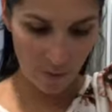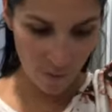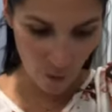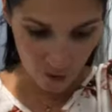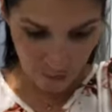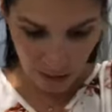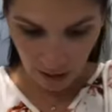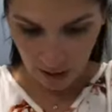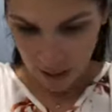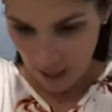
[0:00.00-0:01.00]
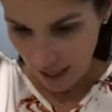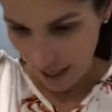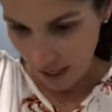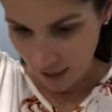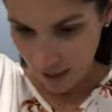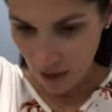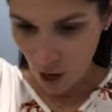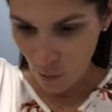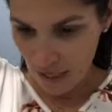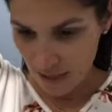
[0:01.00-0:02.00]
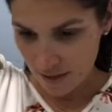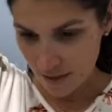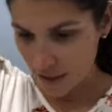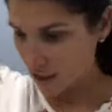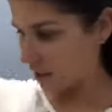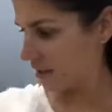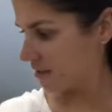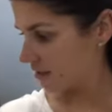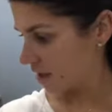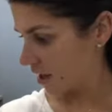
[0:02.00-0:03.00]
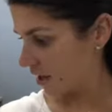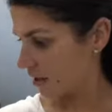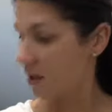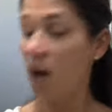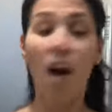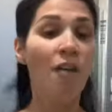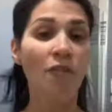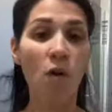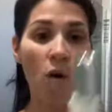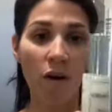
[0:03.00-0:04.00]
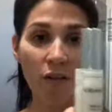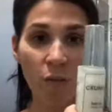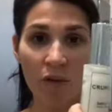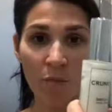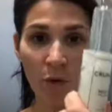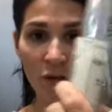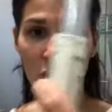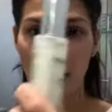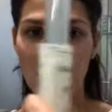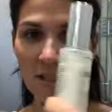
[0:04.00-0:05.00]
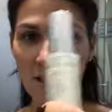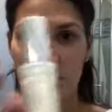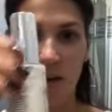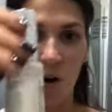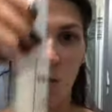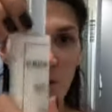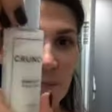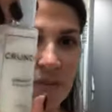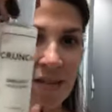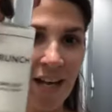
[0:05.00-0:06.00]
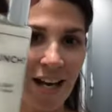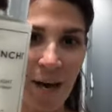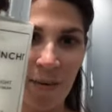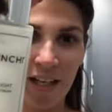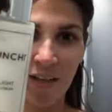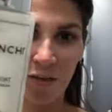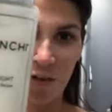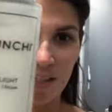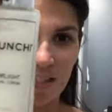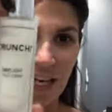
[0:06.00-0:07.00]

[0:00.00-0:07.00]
for me. And always you need to start, of course, with moisturizing. So, whoops, I'm gonna give you the